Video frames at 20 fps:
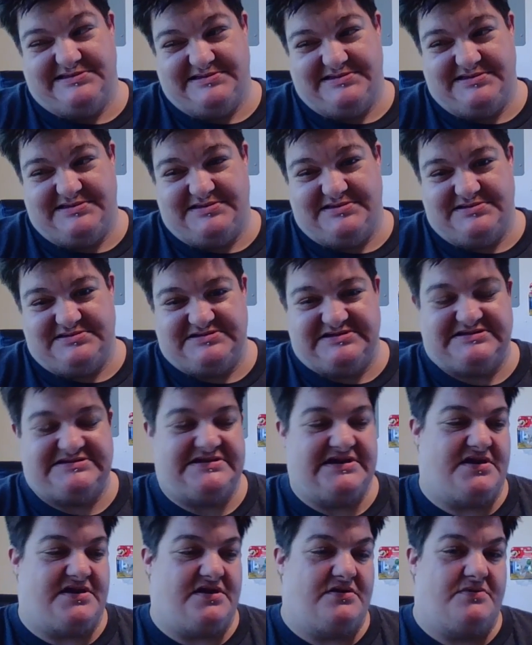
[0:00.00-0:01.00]
Yeah, it's a
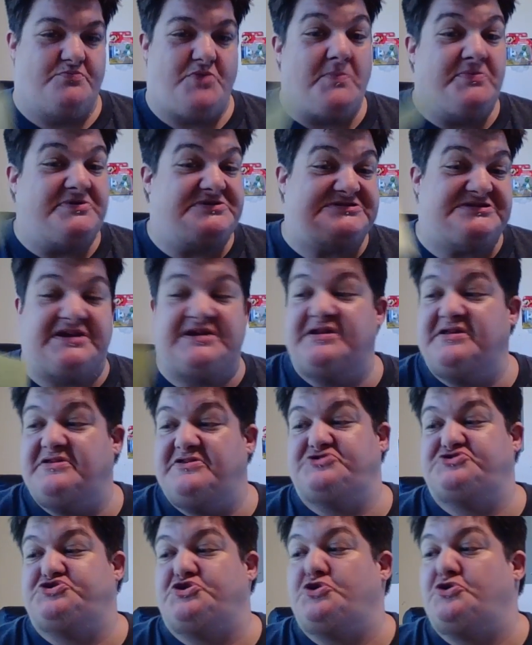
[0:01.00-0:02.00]
sticker. I'll be sticking it
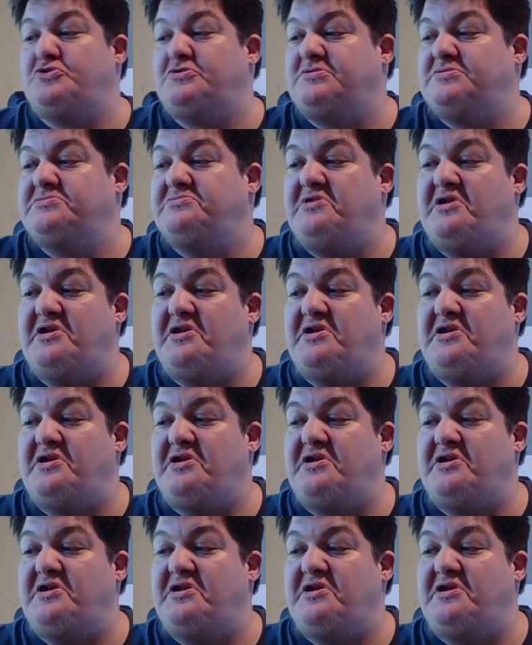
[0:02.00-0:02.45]
in the journal.